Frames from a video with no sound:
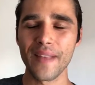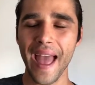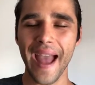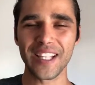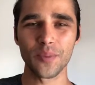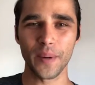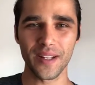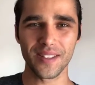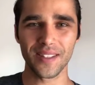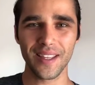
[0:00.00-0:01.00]

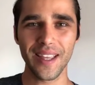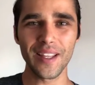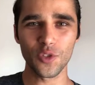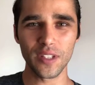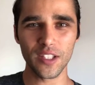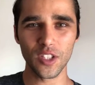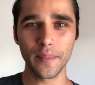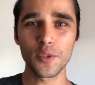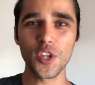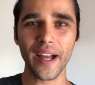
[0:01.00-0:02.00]
experts into the
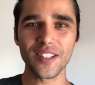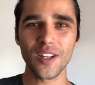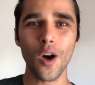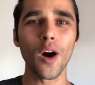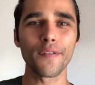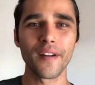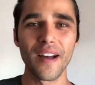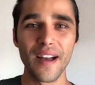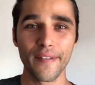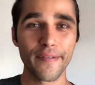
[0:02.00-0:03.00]
subject of
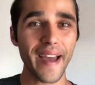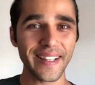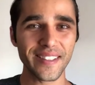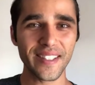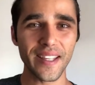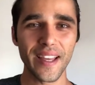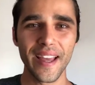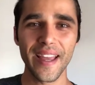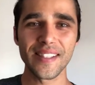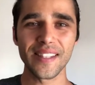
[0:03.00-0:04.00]
fasting.
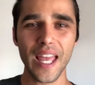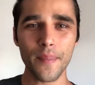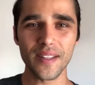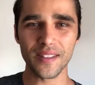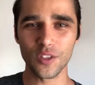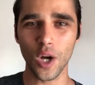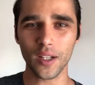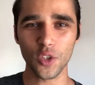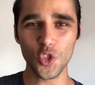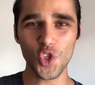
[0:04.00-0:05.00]
His name is
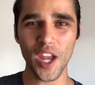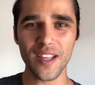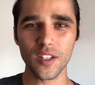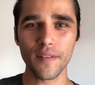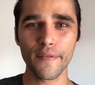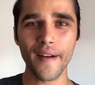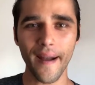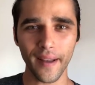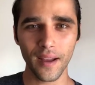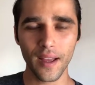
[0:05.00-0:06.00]
Doctor Jason
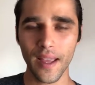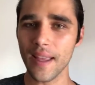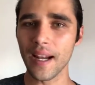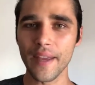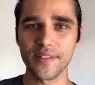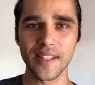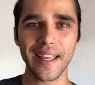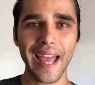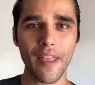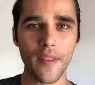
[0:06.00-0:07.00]
Fung. He lives in
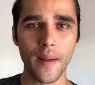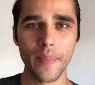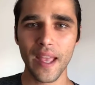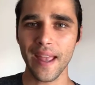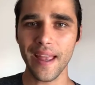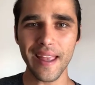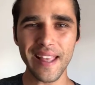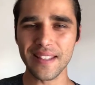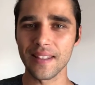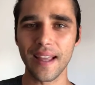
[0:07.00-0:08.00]
Canada.
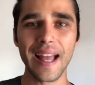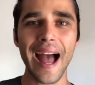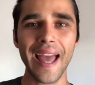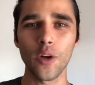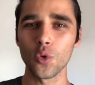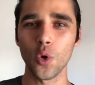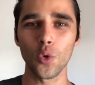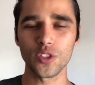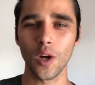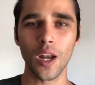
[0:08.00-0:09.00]
He is the guy who
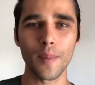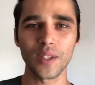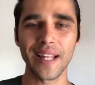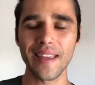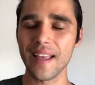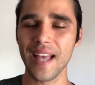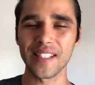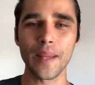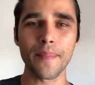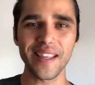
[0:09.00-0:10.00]
knows all about that. He has
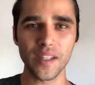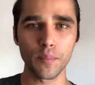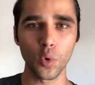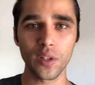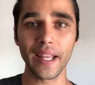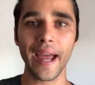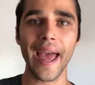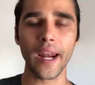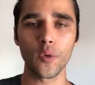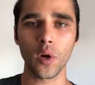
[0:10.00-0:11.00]
an amazing book that I
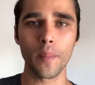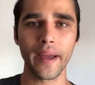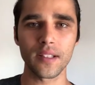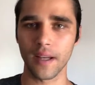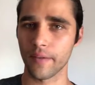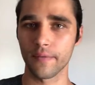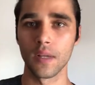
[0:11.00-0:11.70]
highly recommend. I,